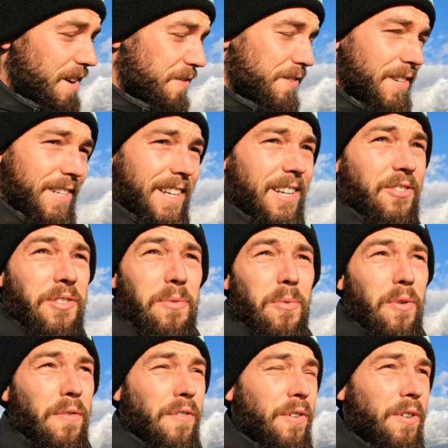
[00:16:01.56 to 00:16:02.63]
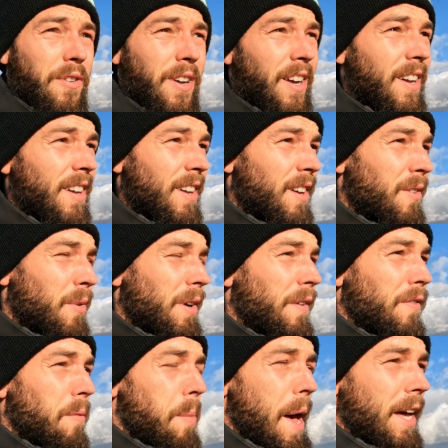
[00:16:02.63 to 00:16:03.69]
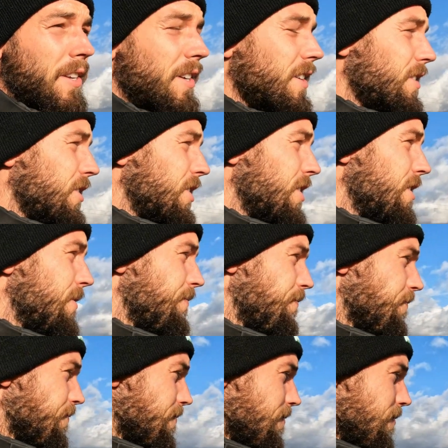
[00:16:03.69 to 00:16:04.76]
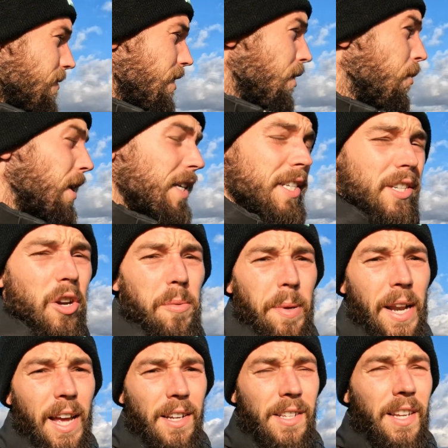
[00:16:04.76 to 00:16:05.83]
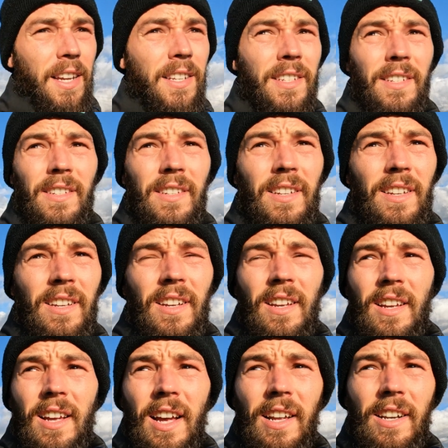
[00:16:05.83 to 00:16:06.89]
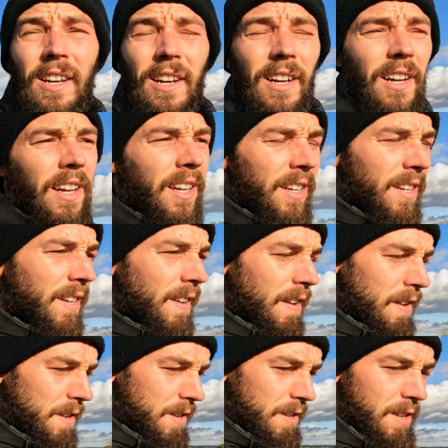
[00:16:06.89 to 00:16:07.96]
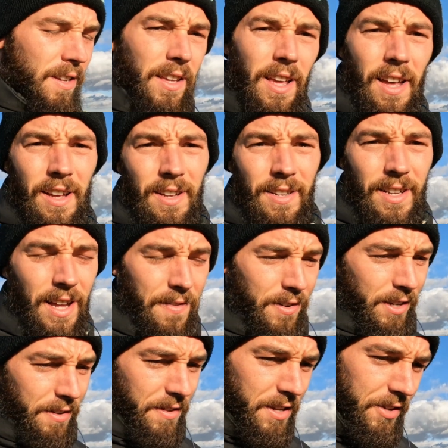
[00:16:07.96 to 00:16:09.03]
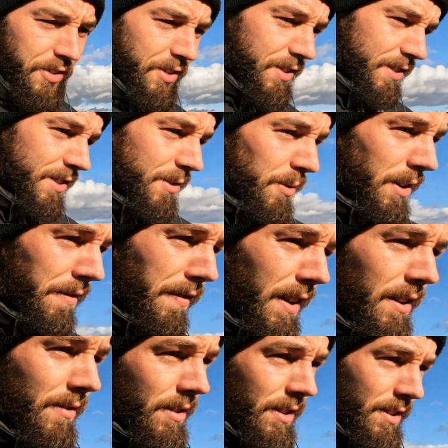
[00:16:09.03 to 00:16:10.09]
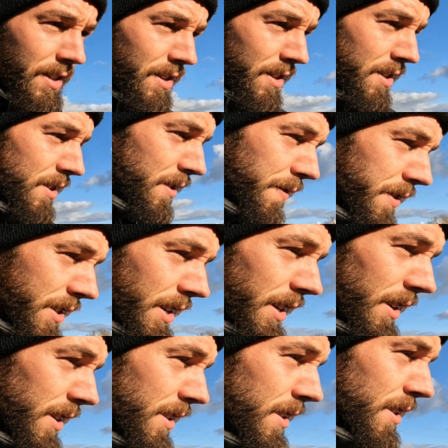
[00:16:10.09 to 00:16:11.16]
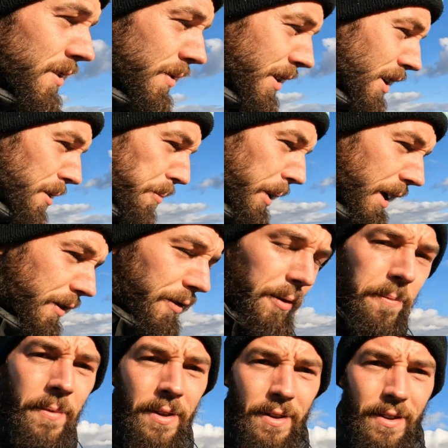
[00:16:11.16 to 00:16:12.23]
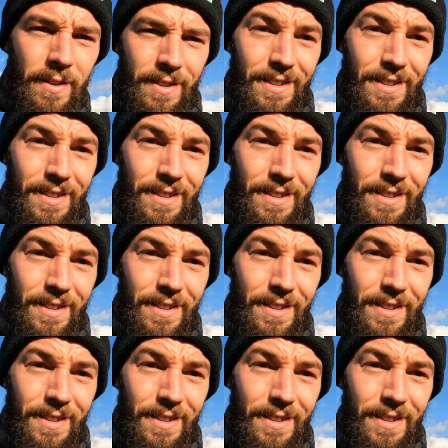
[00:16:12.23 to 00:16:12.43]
I've just literally walked through one of the paddocks, which is open access, and yeah, have a look at this. Look what I found. Obviously we can't pick them,